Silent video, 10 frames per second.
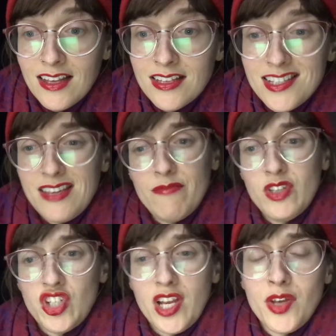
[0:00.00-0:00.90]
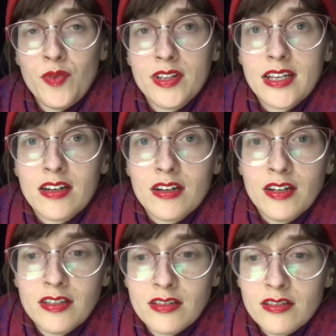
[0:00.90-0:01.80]
seems genuinely
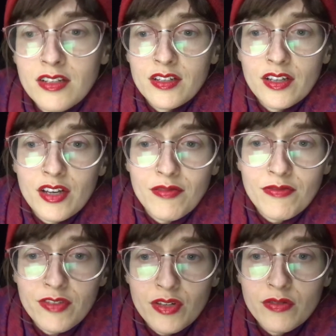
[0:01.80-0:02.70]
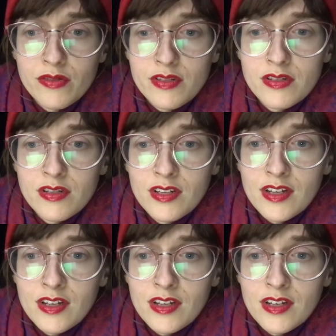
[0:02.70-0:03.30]
hurt, confused.